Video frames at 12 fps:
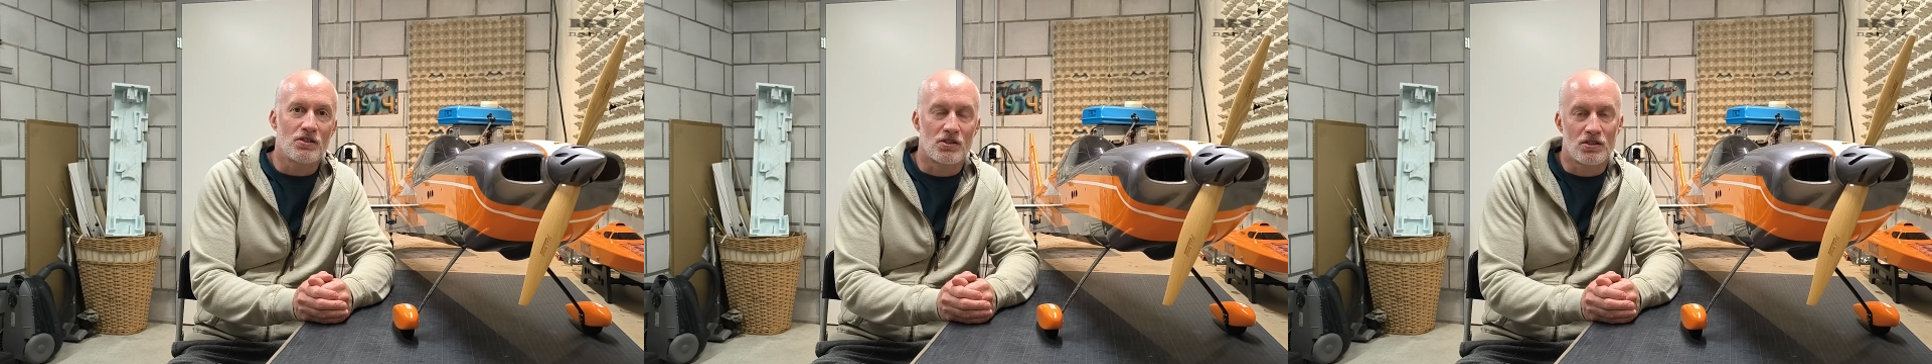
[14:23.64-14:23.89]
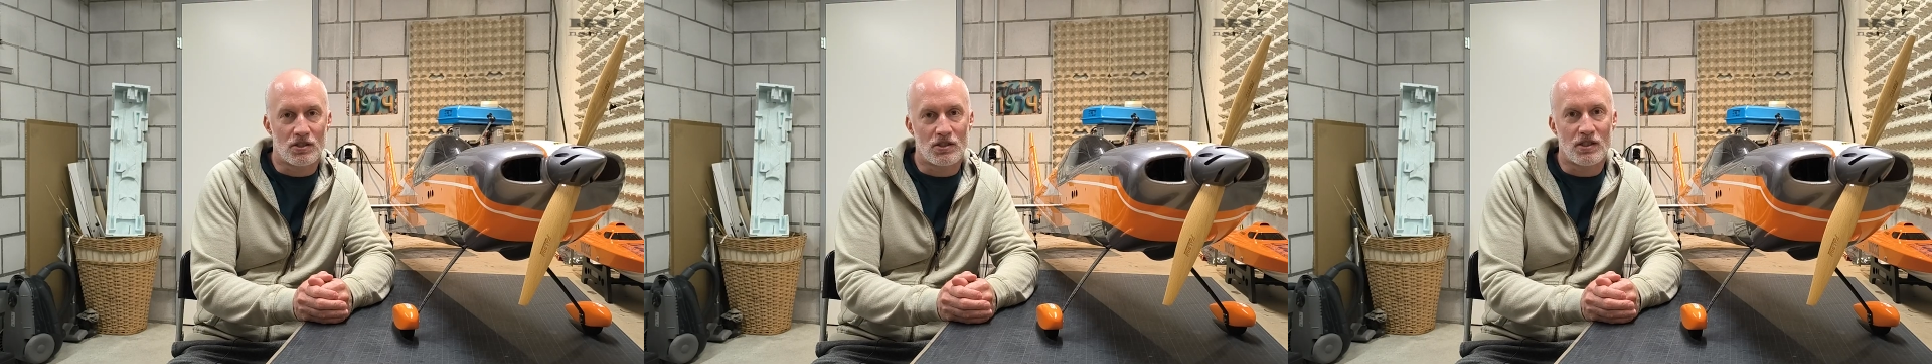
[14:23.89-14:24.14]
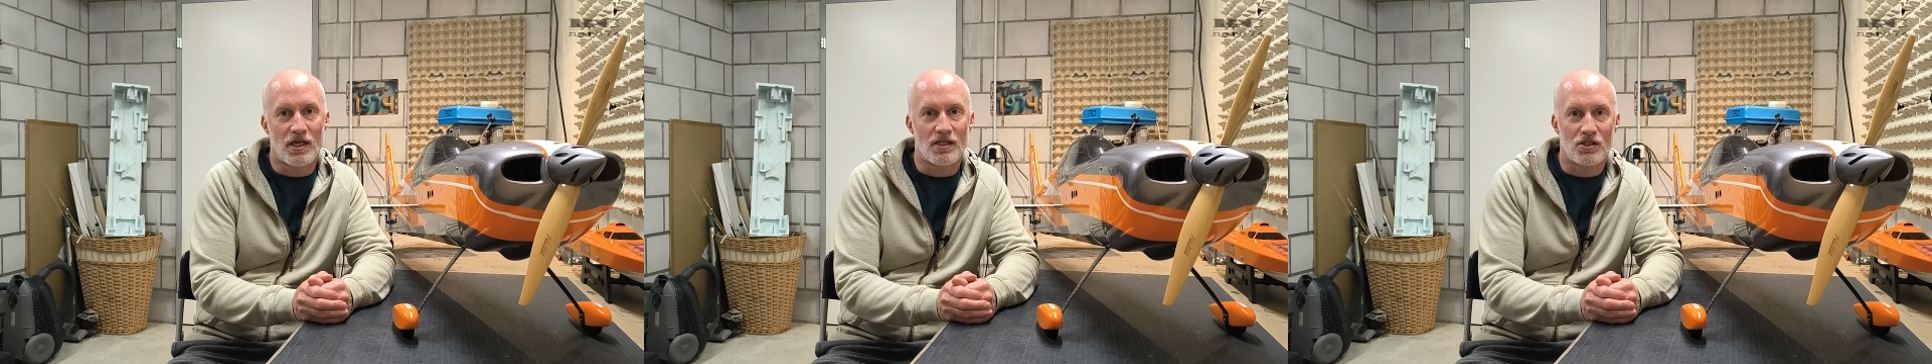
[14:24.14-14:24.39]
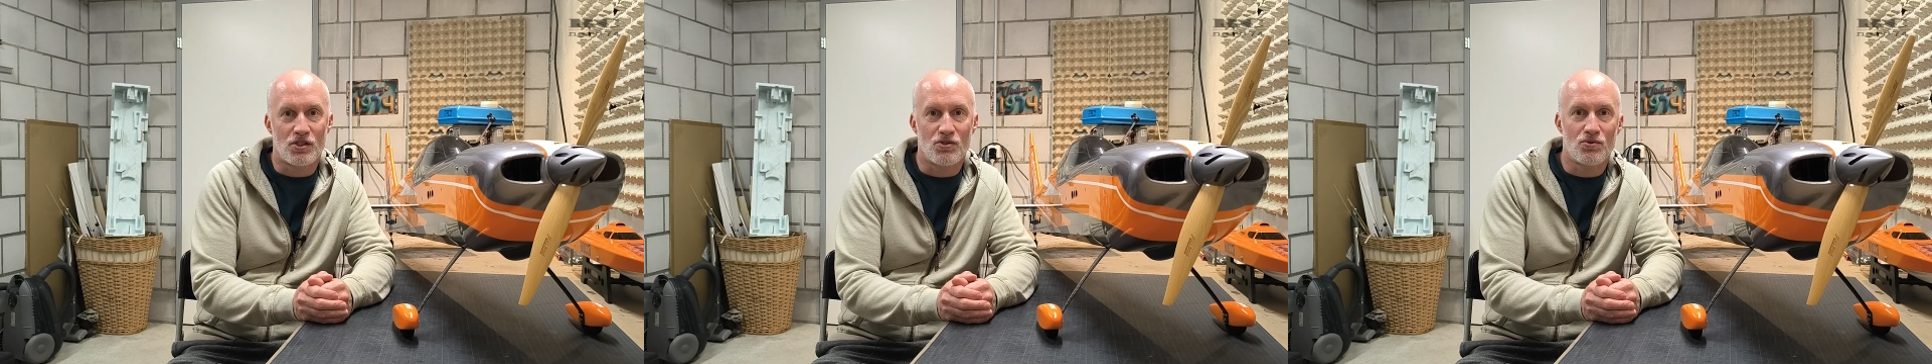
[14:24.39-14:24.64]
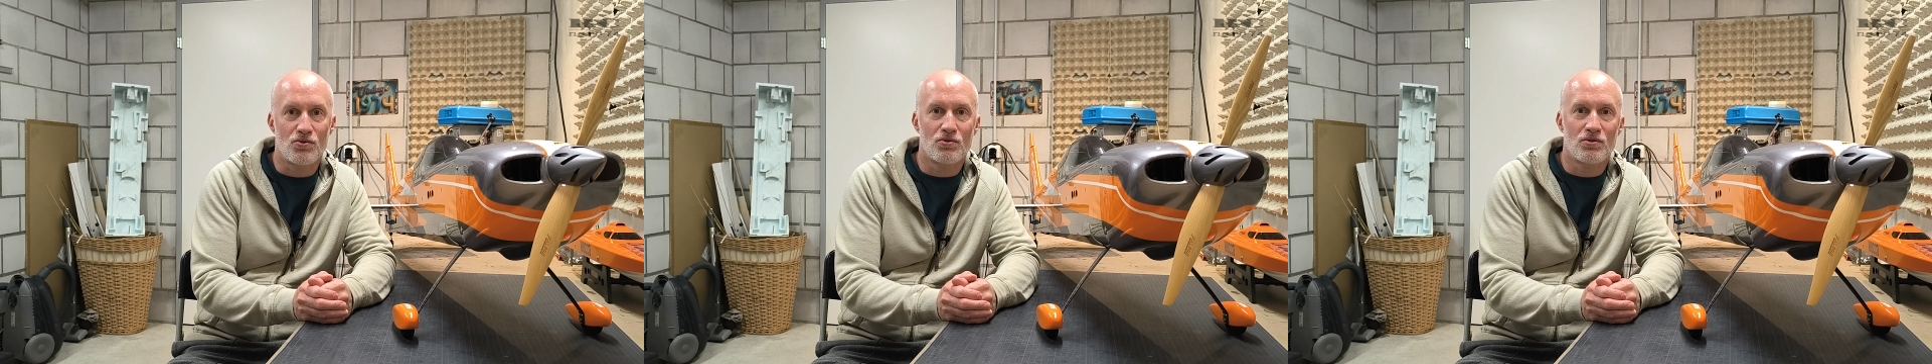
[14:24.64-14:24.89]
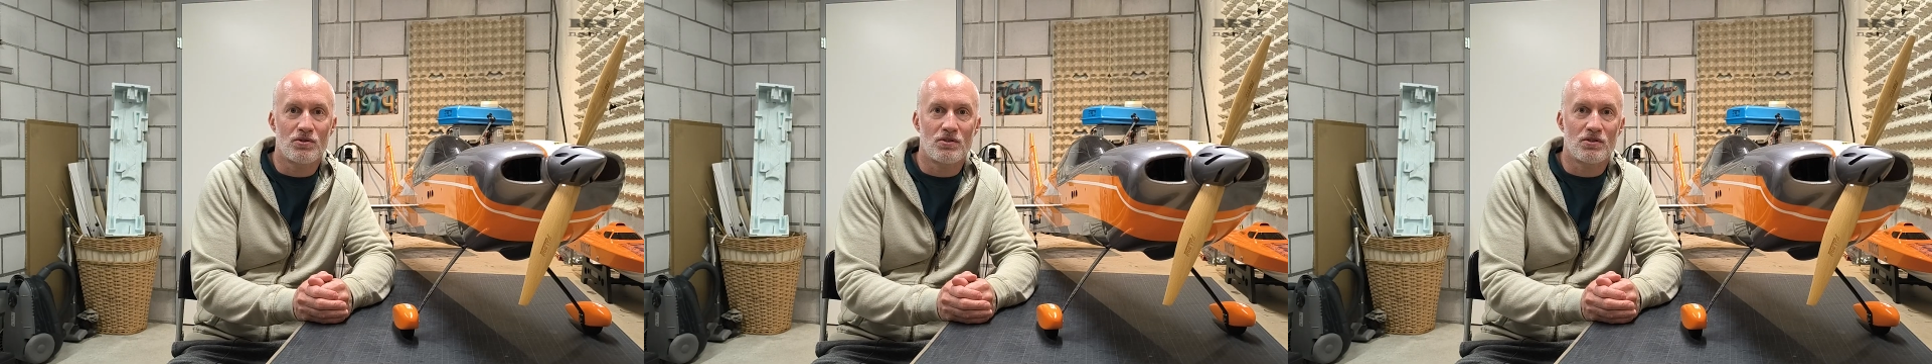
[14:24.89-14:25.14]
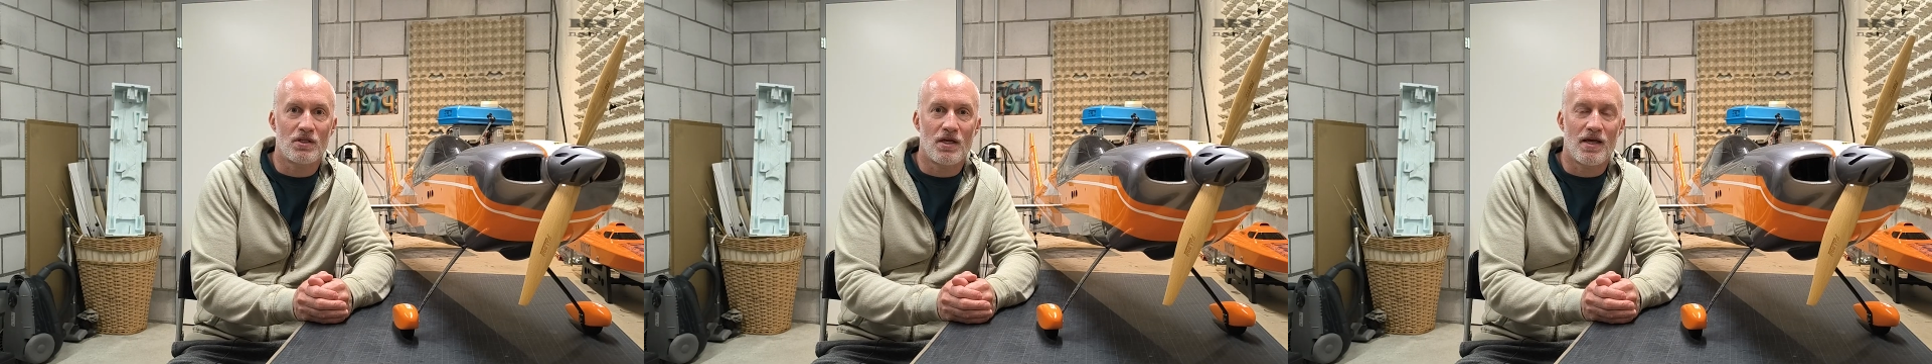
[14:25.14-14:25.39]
just stay tuned